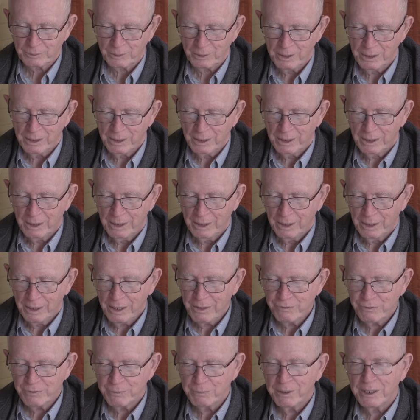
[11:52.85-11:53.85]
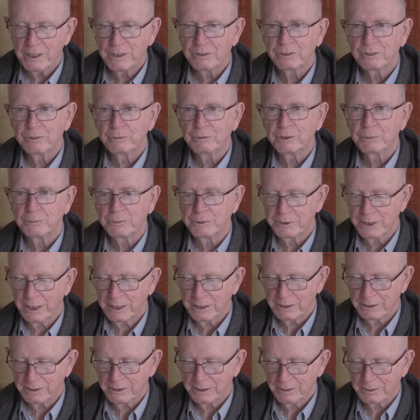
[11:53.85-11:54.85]
Information from
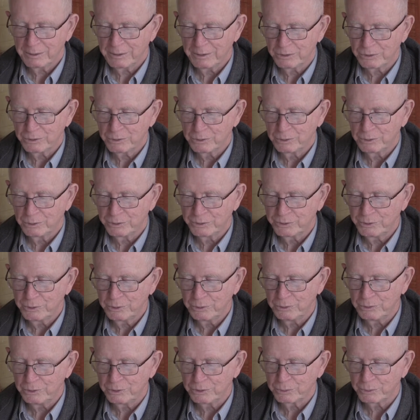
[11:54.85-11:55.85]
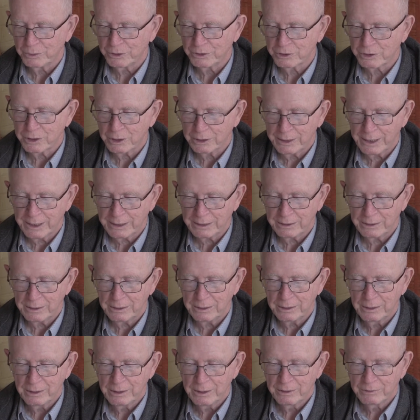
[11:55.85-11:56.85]
secondary school students was collected
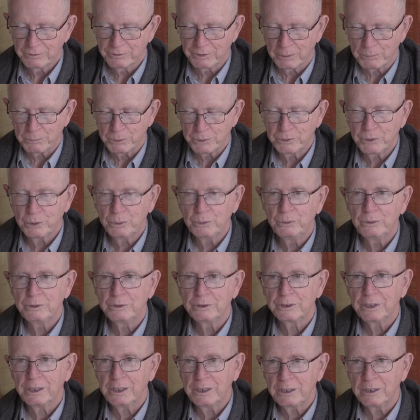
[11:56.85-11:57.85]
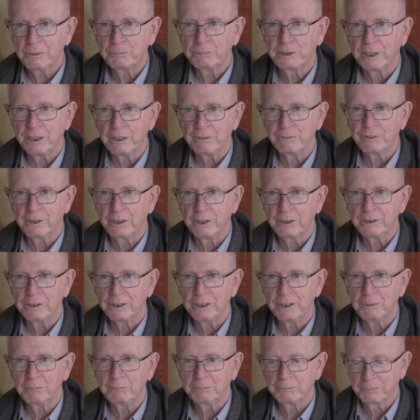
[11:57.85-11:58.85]
from students in a PlayFair team.
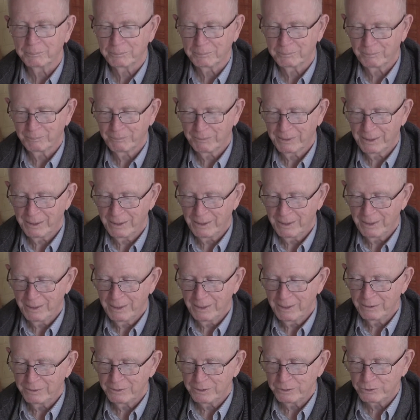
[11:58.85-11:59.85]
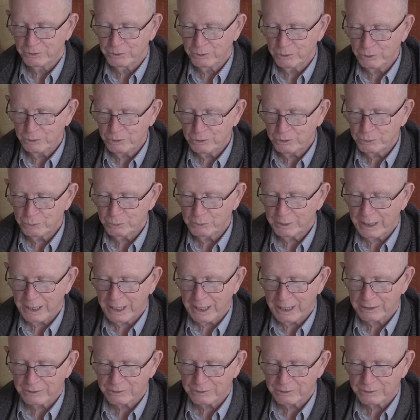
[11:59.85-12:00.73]
The students were asked to